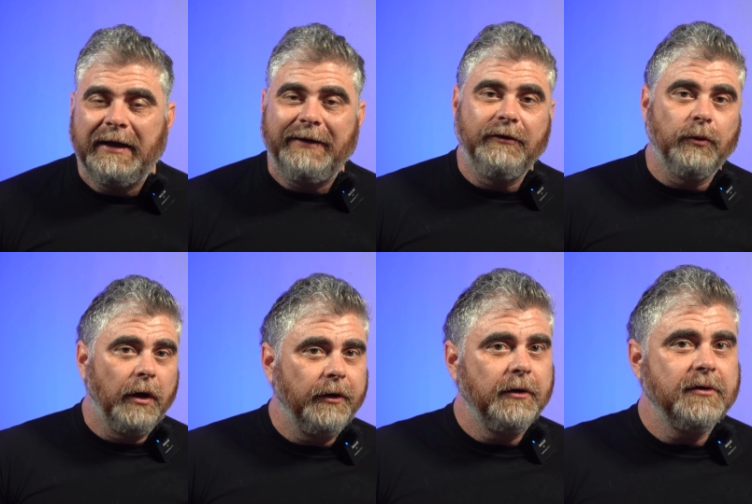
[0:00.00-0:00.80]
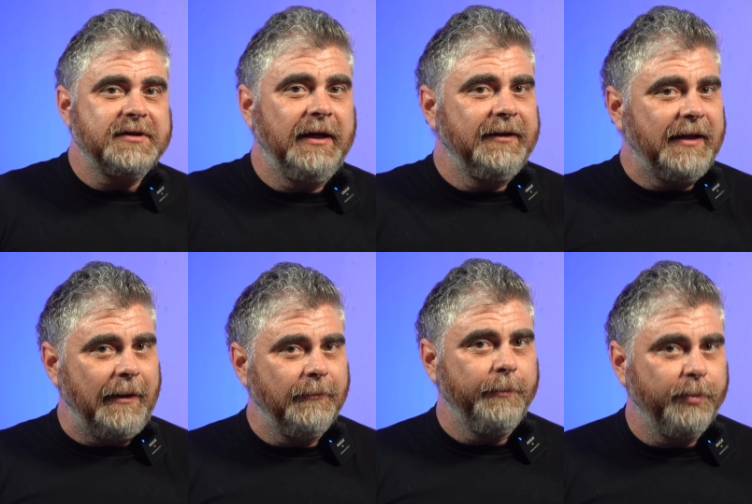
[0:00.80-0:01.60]
If you want to understand the
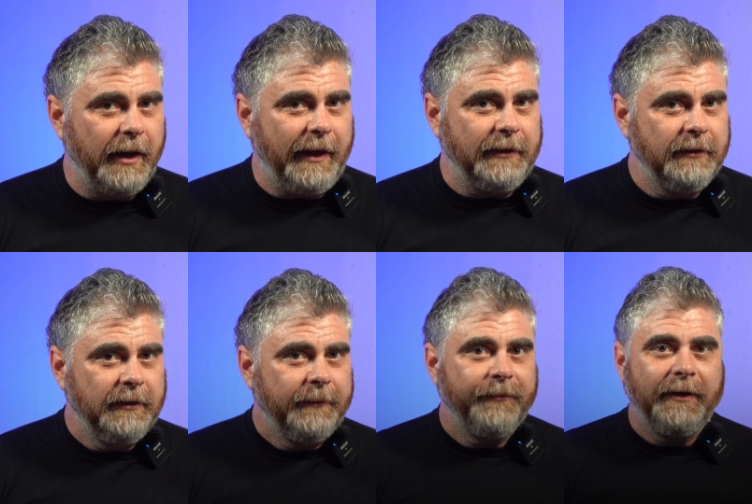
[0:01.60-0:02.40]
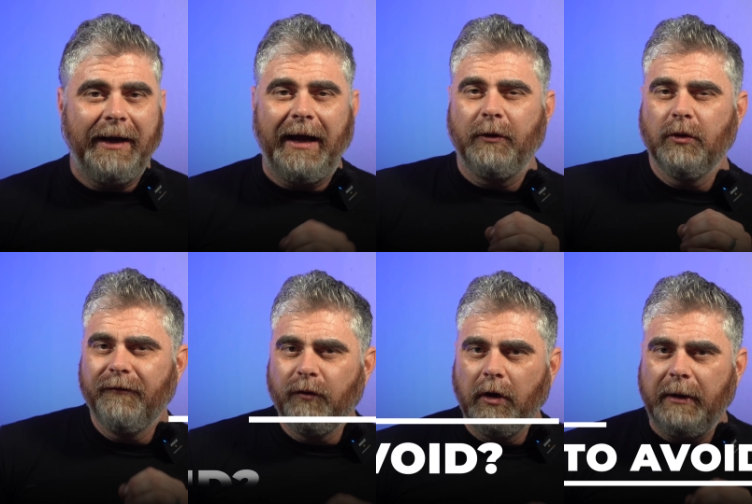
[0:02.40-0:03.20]
game they're playing and how to
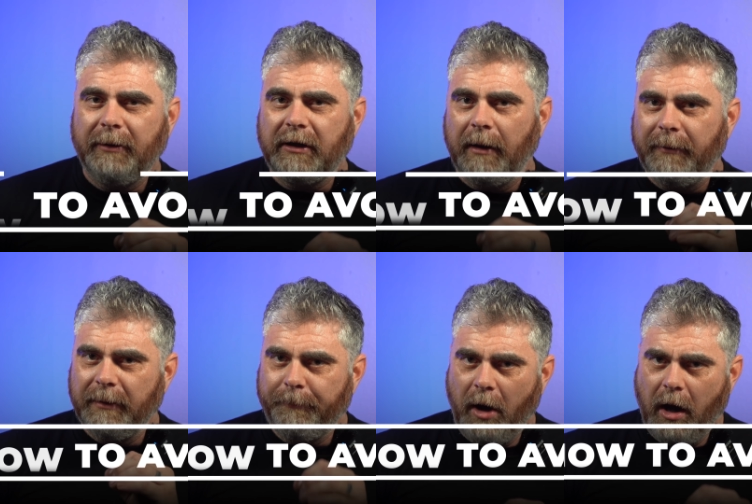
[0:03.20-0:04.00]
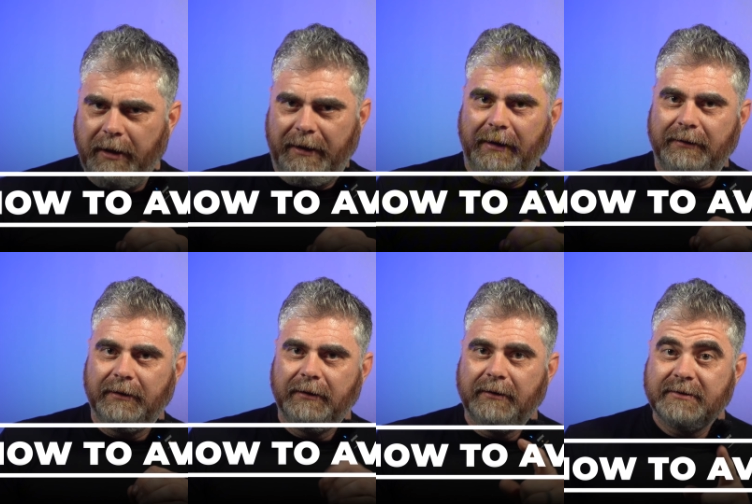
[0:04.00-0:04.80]
avoid becoming a pawn in it,
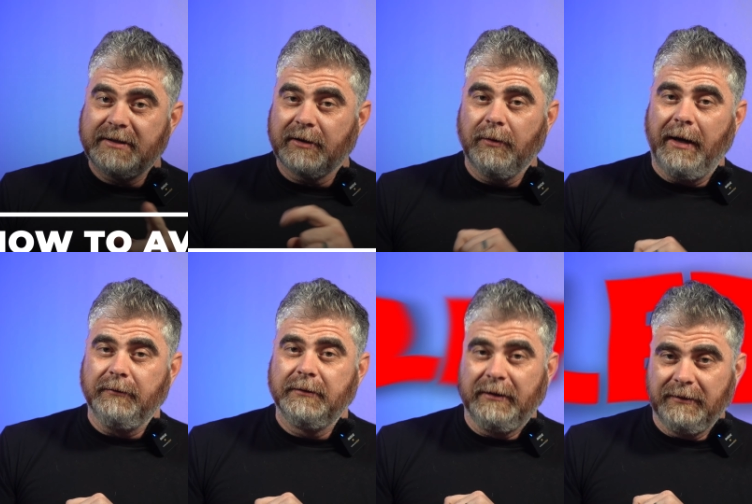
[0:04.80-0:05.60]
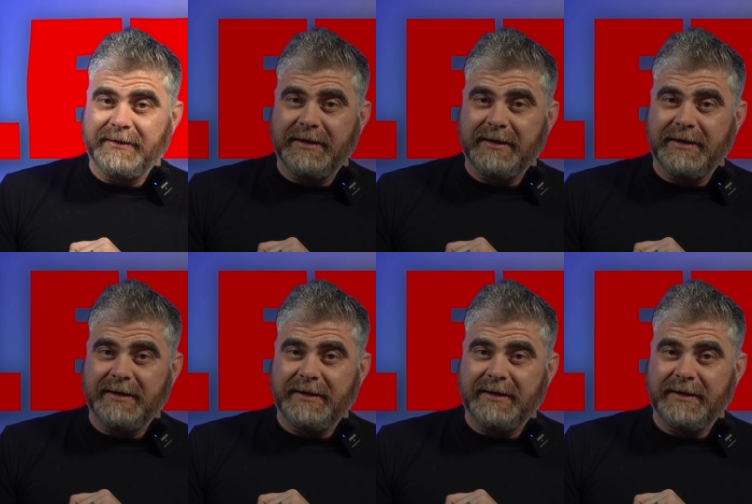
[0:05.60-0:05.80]
stick around. Let's